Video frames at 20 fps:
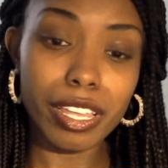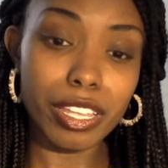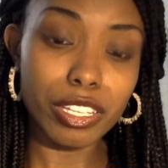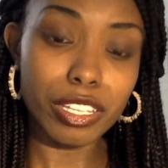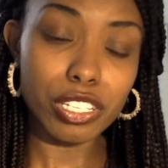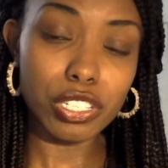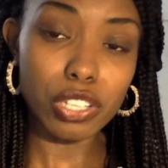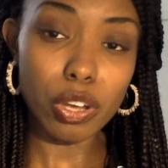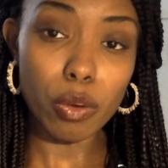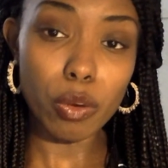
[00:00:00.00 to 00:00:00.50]

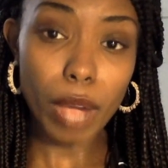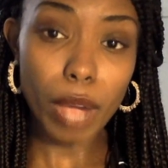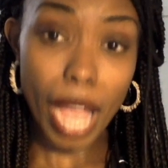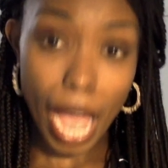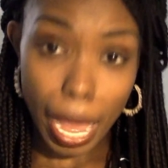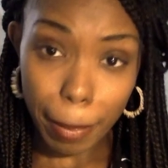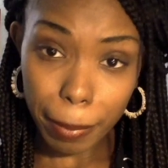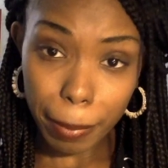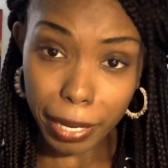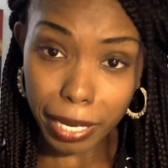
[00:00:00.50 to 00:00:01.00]
So what
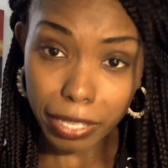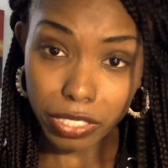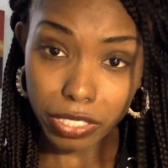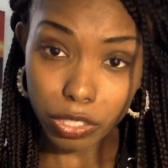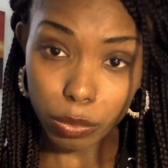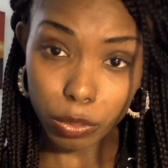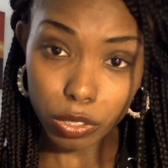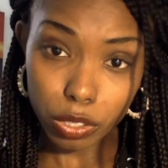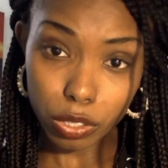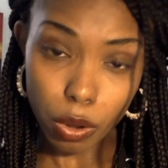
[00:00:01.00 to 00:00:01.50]
happened as a
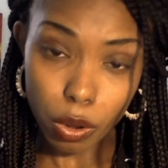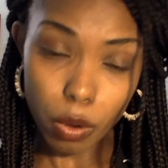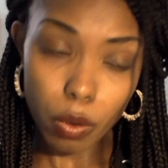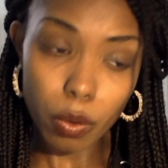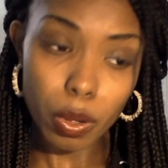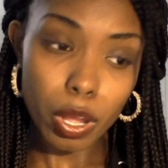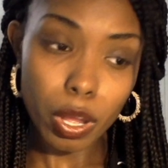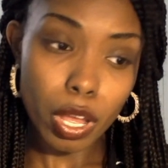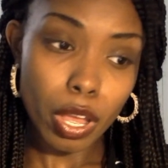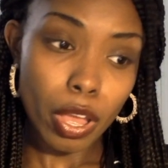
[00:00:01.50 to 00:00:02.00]

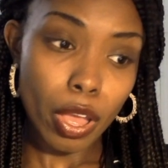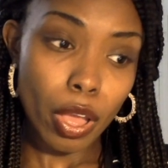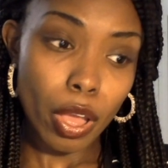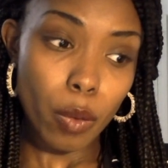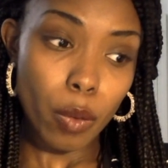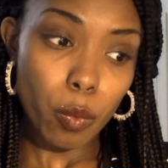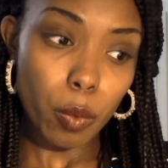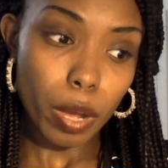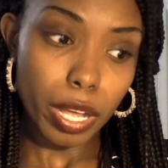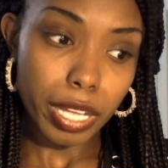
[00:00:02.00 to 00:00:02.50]
result
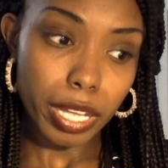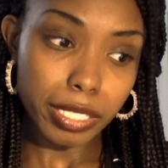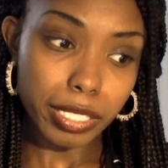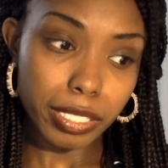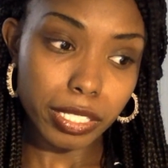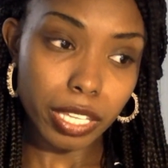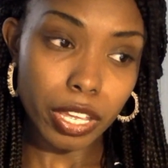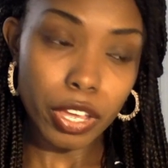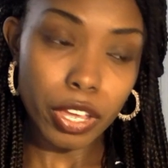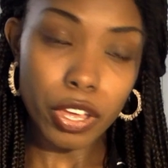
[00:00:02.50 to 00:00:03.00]
was